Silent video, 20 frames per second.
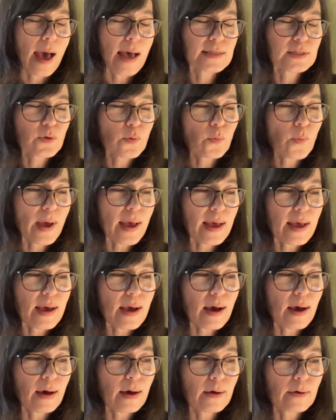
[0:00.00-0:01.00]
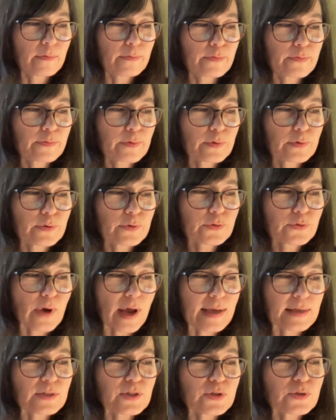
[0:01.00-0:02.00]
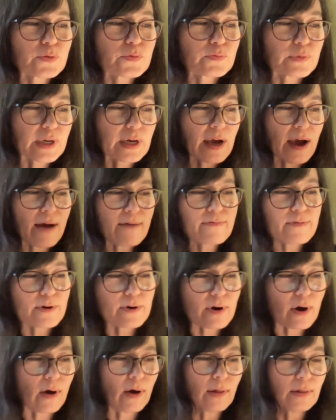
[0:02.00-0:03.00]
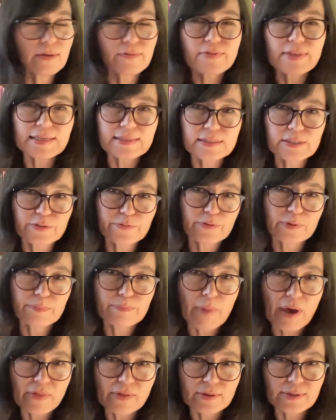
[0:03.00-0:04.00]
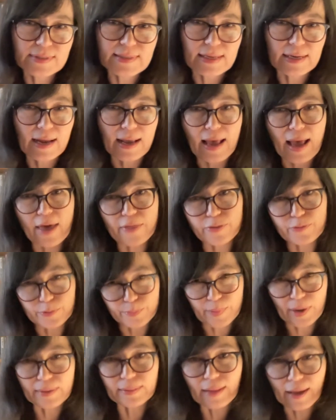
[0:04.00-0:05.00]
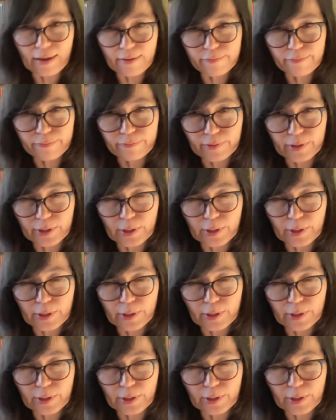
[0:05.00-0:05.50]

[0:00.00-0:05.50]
a way of trying to recover all of these different mothers that I had through my life,